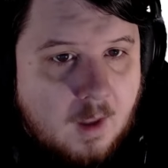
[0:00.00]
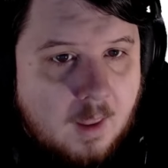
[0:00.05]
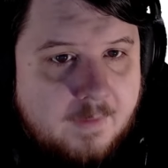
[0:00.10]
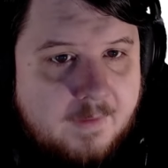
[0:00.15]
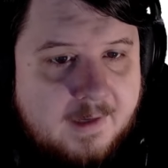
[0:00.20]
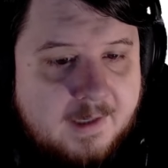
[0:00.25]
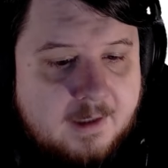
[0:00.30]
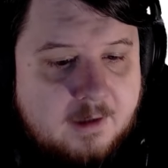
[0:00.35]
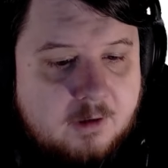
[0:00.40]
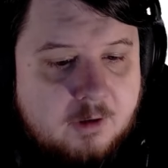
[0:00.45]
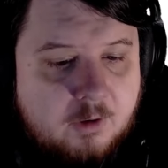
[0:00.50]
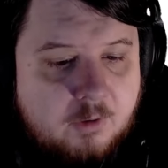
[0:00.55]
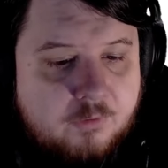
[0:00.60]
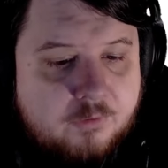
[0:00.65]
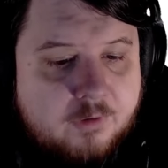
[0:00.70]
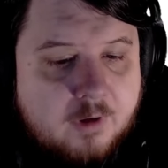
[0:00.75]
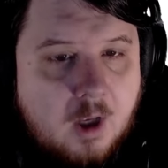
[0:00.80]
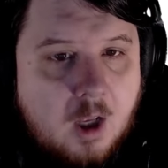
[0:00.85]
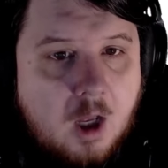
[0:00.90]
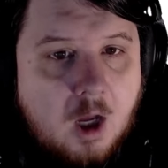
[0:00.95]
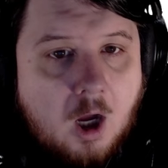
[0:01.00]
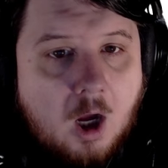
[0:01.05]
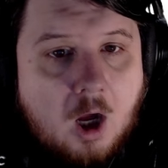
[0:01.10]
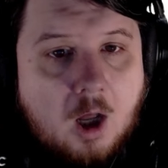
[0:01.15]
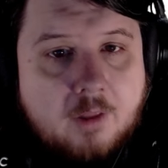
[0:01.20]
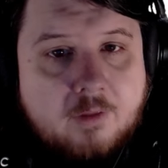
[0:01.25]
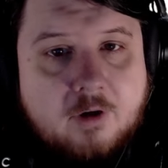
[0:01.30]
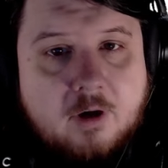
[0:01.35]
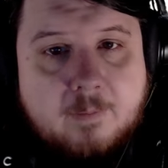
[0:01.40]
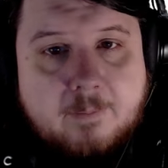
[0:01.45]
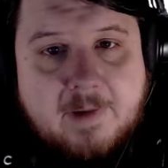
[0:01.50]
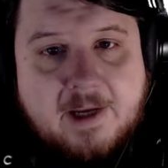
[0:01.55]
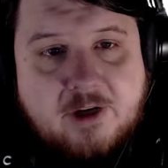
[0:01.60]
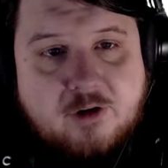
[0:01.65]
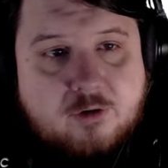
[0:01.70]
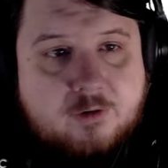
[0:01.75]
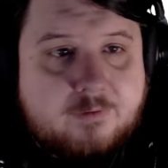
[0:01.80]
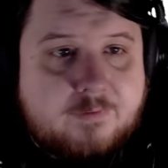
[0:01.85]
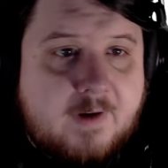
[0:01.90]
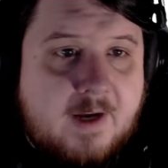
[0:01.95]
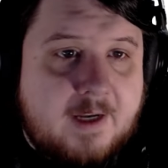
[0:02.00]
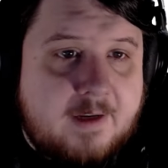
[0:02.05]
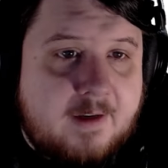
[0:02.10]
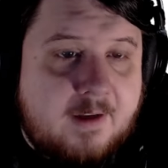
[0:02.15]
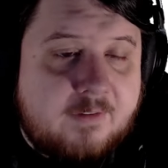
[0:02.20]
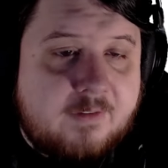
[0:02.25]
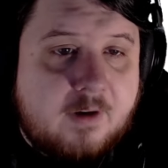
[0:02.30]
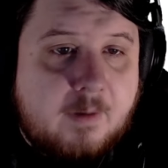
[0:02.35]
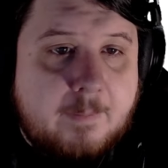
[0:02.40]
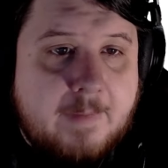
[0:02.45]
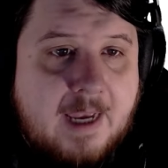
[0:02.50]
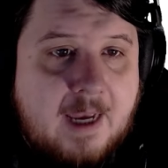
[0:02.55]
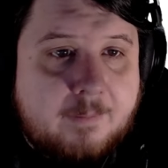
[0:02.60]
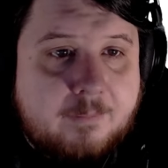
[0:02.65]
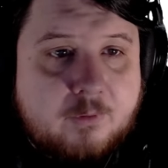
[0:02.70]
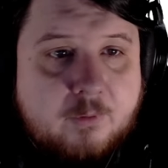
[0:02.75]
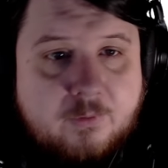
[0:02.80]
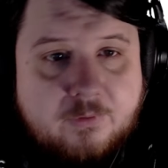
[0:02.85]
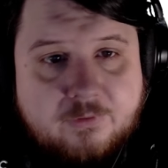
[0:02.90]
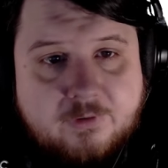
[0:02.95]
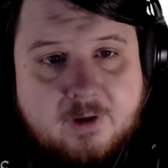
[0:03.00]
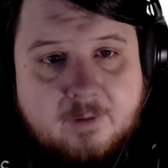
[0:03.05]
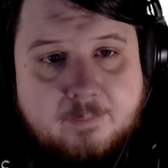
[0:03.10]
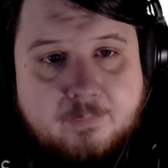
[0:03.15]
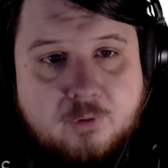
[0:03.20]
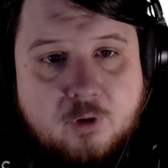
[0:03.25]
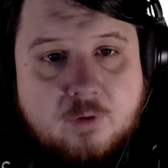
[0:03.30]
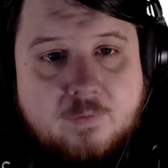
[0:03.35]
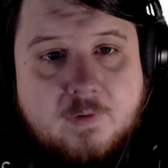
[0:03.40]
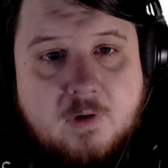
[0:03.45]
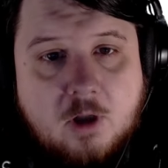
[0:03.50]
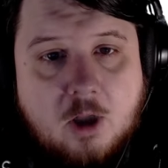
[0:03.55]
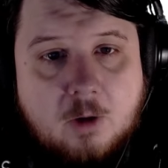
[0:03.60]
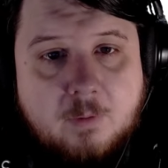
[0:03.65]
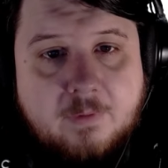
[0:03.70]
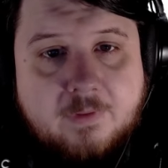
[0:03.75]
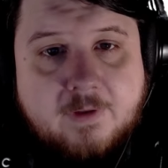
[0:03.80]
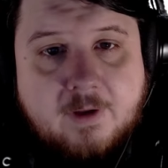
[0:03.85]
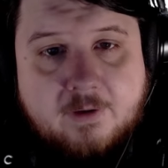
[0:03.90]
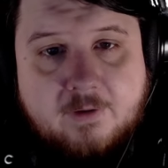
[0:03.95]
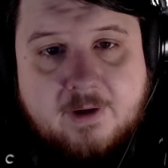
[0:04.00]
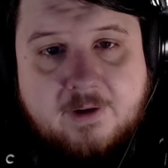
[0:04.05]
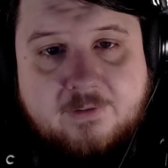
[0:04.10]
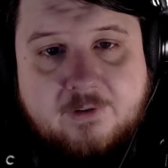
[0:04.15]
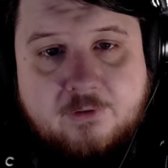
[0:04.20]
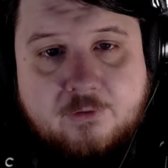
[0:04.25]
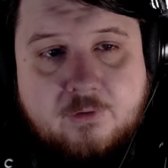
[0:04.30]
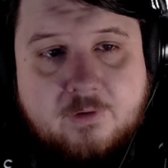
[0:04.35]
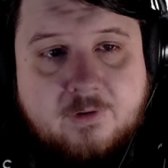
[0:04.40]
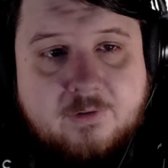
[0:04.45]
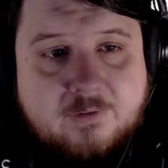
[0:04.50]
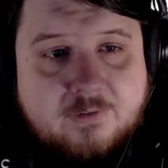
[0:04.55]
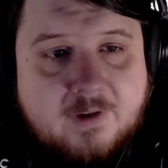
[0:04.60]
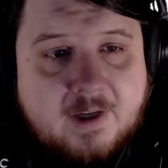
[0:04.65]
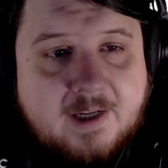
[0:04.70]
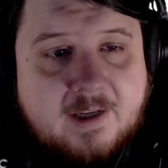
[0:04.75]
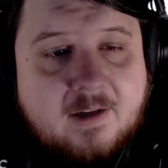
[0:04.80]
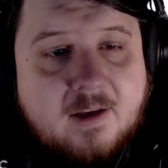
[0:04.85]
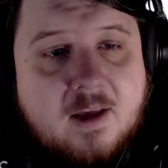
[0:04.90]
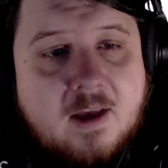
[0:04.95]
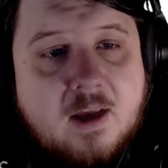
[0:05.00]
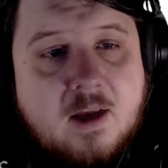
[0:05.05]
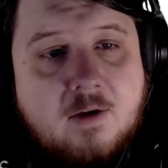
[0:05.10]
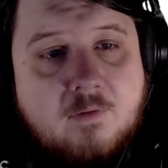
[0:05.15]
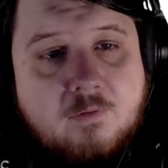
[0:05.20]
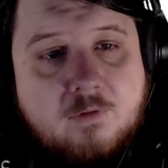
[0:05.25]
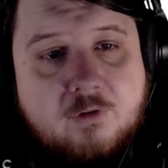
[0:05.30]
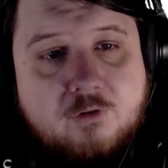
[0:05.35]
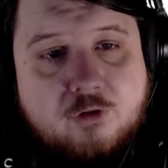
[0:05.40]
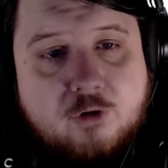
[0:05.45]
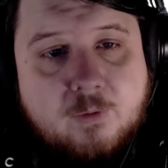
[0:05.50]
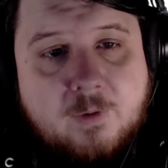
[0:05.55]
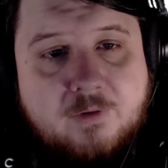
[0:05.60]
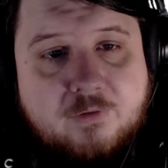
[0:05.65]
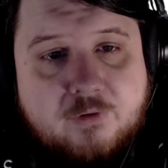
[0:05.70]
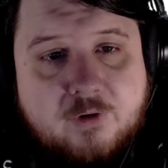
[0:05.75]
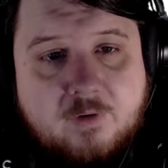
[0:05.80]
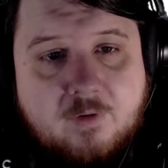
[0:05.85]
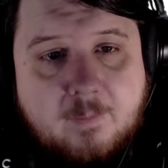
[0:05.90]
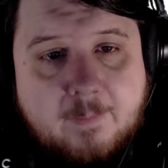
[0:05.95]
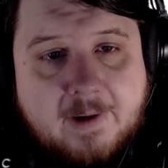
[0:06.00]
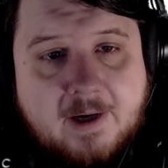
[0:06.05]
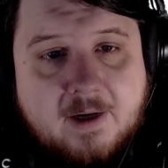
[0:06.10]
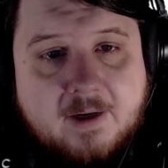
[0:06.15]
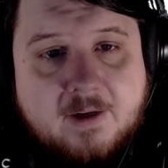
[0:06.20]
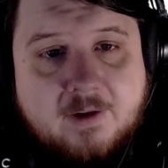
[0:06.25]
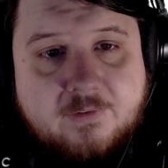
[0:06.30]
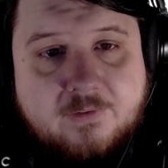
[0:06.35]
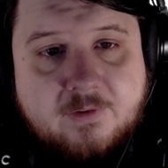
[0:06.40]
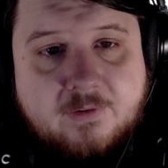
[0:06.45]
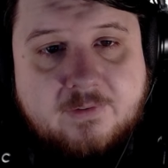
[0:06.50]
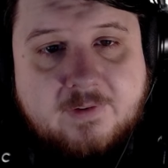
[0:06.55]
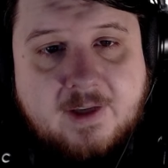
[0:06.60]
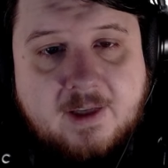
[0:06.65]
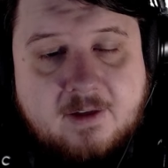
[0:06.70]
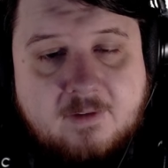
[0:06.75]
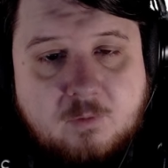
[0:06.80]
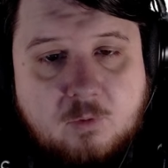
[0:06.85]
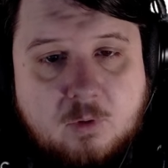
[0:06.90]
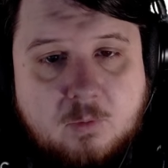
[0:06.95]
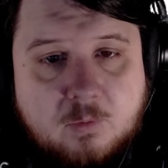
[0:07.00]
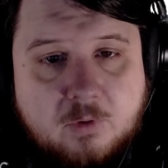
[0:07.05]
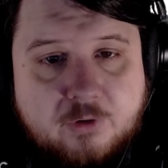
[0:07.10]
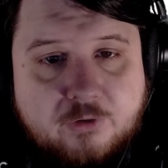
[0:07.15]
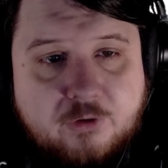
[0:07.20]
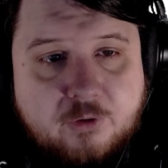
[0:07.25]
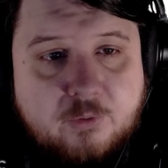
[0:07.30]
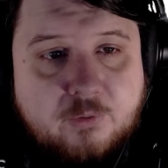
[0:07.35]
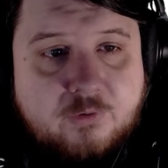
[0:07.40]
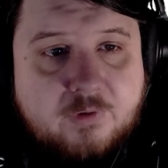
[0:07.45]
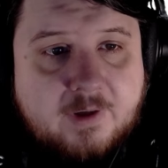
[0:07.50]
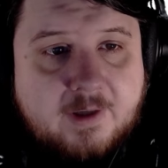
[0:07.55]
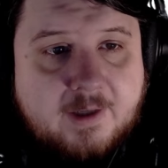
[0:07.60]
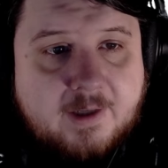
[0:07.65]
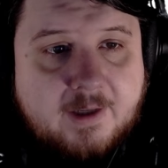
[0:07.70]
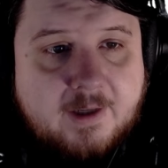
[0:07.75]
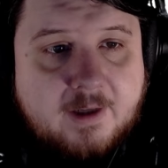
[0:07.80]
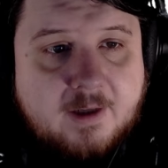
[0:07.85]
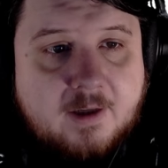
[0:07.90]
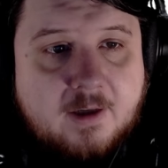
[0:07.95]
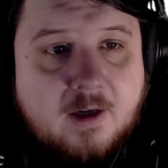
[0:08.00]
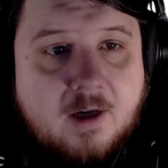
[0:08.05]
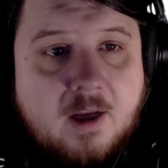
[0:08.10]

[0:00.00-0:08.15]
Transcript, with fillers: That includes other major findings and a map to a sea of proof along with the other essays on this site. the true history of America since the end of World War II, see here.